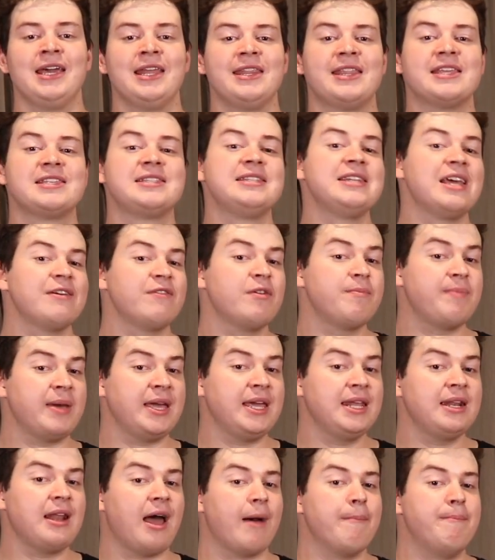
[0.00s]
there's never
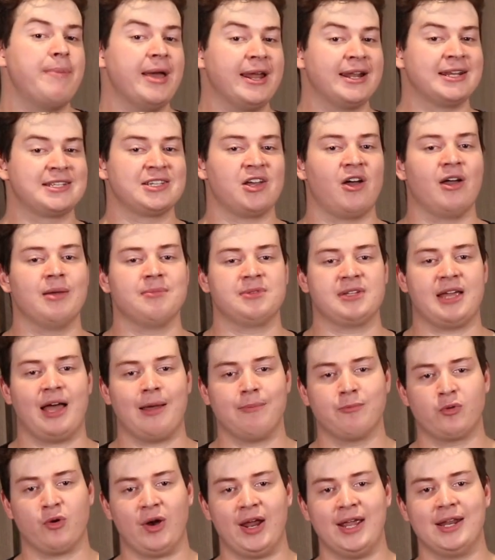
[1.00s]
been a better time to
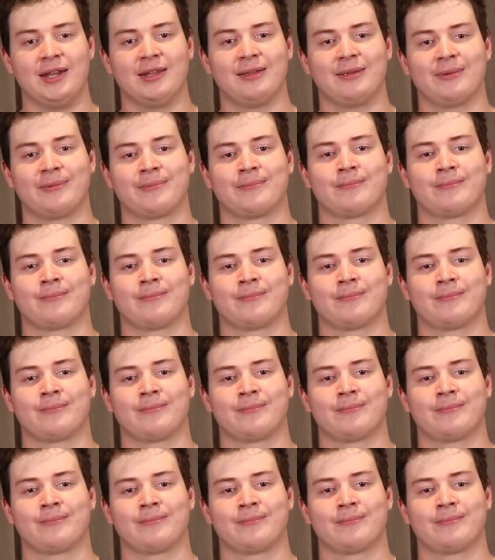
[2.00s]
upgrade.